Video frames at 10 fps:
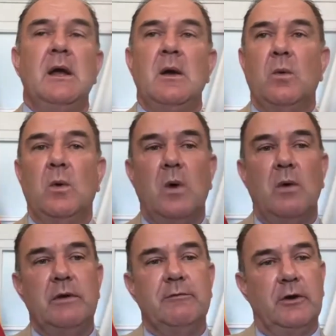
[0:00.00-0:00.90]
Well, what
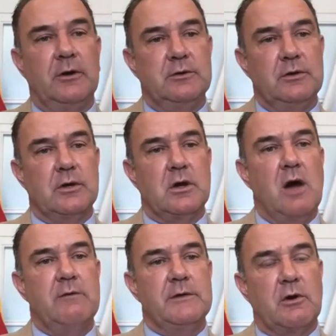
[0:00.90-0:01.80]
we've learned through the
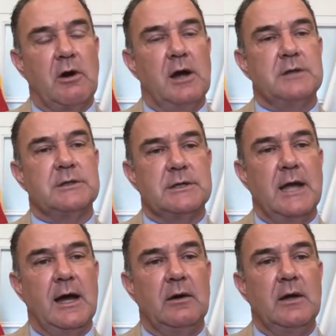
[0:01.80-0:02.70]
COVID crisis
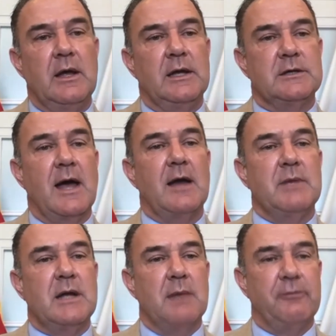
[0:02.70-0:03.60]
now is how to
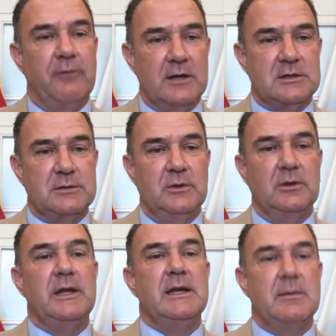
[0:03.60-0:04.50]
become flexible
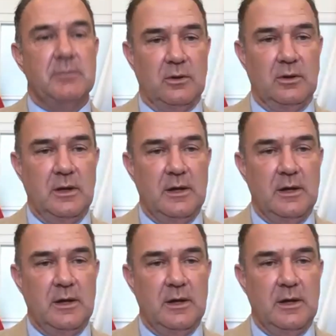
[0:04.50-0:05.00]
and nimble.